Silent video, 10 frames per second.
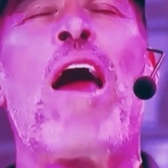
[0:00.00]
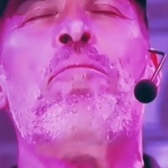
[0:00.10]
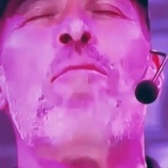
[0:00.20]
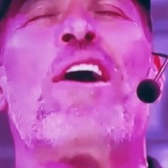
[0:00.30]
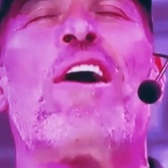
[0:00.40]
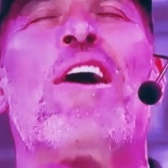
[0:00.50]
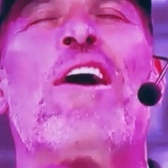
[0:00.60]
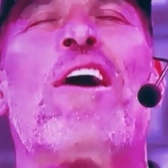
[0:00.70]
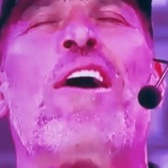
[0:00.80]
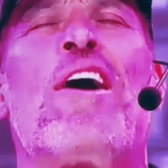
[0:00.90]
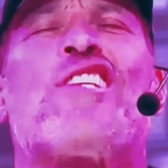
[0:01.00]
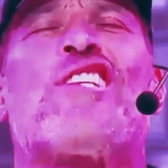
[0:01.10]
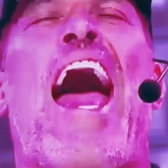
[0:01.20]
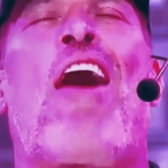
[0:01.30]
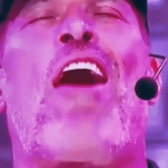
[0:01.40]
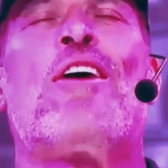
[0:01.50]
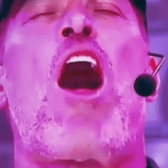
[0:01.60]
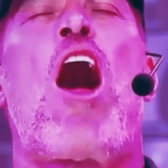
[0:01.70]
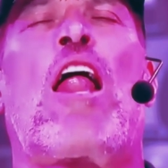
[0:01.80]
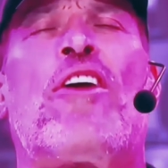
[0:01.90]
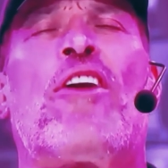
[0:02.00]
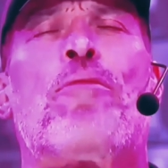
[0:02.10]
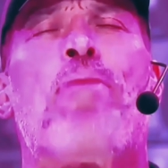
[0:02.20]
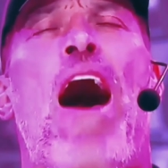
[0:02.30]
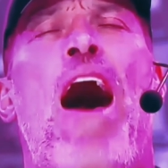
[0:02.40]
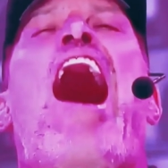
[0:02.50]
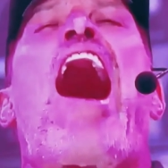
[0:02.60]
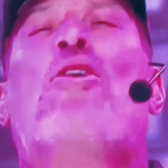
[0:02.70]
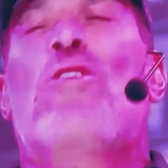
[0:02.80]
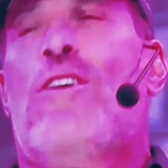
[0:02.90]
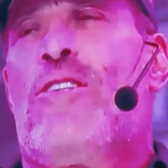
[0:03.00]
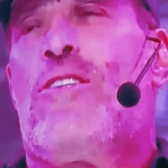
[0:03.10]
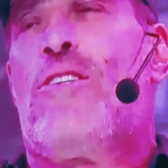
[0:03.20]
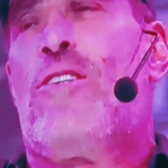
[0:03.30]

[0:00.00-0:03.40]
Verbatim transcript: more time, make the sound of all of it in your body. Go!